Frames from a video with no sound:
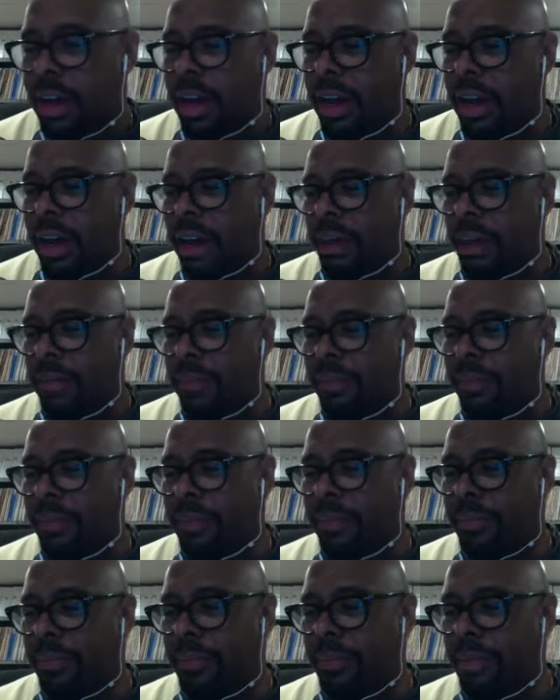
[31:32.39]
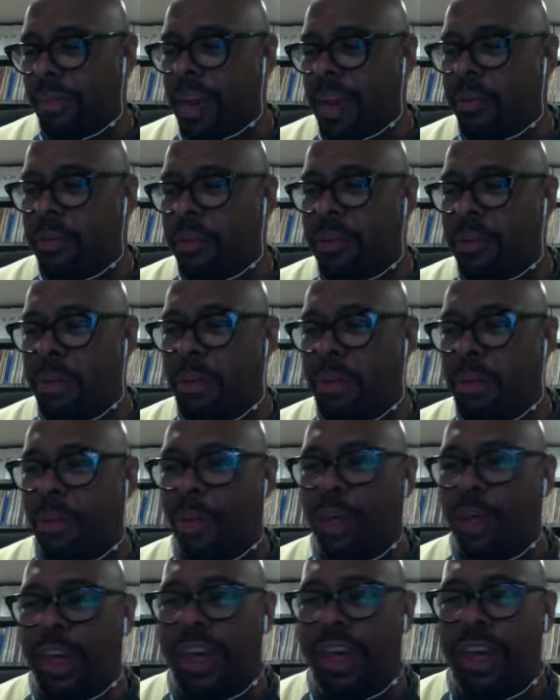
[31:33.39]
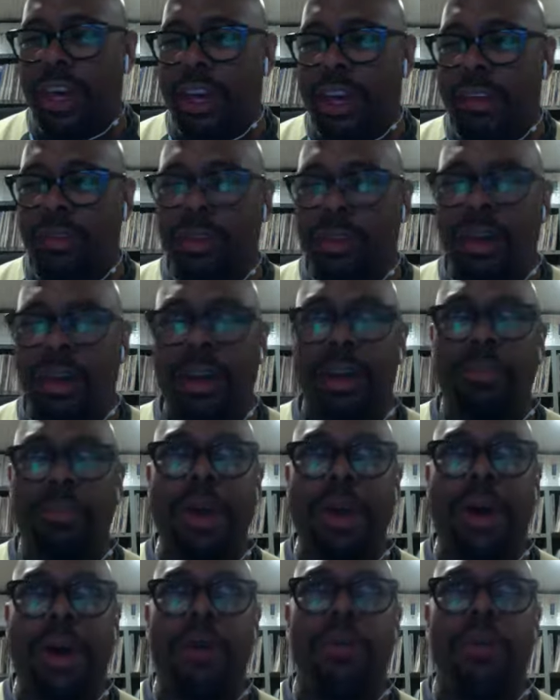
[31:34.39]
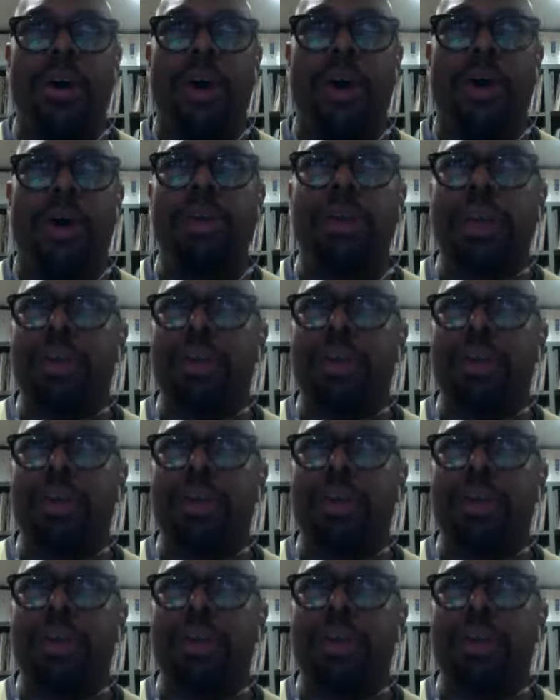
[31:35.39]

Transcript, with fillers: Um, I remember thinking about only